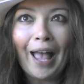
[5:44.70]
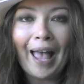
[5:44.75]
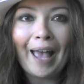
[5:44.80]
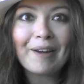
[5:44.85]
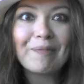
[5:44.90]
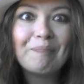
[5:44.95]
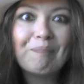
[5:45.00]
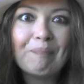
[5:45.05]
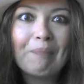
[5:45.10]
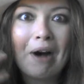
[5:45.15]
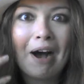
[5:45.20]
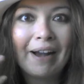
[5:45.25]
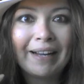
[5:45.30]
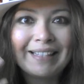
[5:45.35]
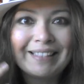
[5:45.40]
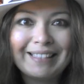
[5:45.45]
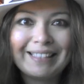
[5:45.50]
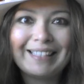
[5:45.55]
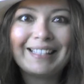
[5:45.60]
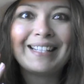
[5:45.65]
at
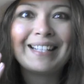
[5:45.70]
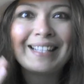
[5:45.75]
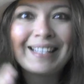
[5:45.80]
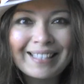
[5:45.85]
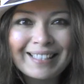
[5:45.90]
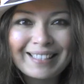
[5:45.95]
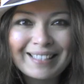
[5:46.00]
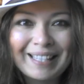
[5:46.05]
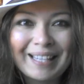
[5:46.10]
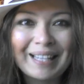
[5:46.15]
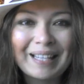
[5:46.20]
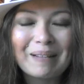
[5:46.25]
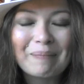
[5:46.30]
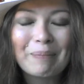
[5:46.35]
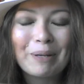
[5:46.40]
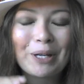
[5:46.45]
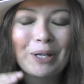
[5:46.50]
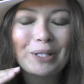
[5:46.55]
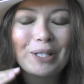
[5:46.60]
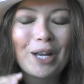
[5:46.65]
mind easing,
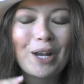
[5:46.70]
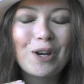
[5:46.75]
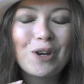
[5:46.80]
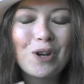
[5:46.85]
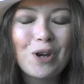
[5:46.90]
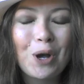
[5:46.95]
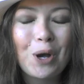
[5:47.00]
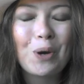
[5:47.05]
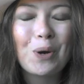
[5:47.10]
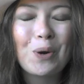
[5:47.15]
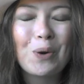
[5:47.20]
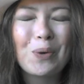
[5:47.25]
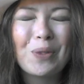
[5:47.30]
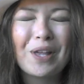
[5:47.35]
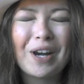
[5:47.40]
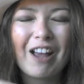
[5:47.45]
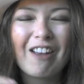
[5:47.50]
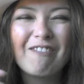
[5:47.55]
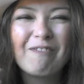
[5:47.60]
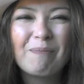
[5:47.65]
because I know
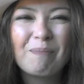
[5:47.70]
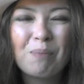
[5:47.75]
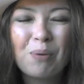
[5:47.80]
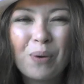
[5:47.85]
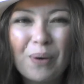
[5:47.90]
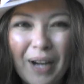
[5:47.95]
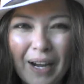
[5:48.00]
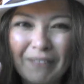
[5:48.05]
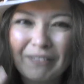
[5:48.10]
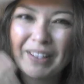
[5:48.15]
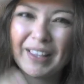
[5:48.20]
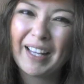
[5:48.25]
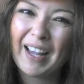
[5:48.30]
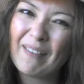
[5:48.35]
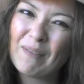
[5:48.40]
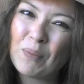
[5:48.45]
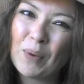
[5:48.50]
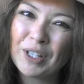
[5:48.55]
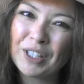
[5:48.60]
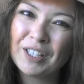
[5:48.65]
that I've put everything
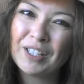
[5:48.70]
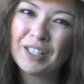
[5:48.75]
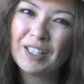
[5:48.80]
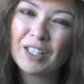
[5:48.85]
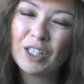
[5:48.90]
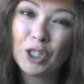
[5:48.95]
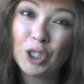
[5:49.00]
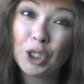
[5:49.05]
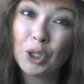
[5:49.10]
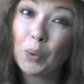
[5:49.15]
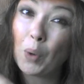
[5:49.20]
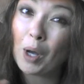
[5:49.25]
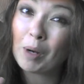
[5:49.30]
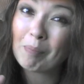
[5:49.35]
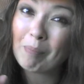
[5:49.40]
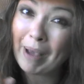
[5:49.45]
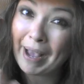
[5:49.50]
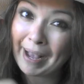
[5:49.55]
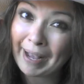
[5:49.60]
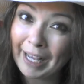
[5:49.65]
I've wanted to do
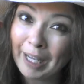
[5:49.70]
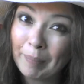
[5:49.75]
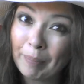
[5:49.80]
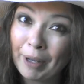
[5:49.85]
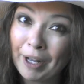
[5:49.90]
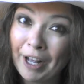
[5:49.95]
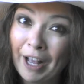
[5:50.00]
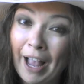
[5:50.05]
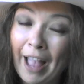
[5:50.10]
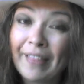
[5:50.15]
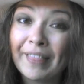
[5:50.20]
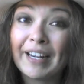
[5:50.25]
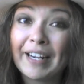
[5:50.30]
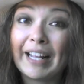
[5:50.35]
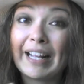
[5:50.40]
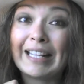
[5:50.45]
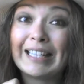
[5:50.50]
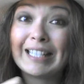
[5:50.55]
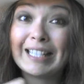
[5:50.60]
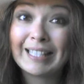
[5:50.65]
on paper, and then
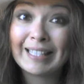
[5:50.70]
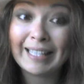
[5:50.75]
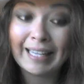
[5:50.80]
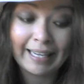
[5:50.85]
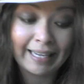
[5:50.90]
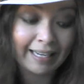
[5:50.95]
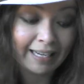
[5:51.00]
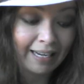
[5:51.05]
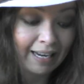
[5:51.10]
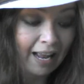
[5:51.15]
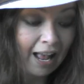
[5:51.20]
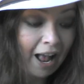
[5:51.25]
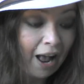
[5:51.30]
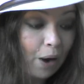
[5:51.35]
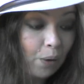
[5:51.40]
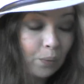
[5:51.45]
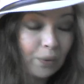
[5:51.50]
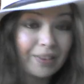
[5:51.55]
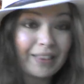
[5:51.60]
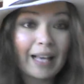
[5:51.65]
I can see
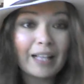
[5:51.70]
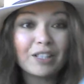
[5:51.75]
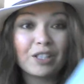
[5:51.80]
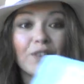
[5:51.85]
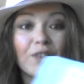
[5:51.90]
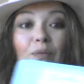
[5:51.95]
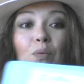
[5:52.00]
with that sort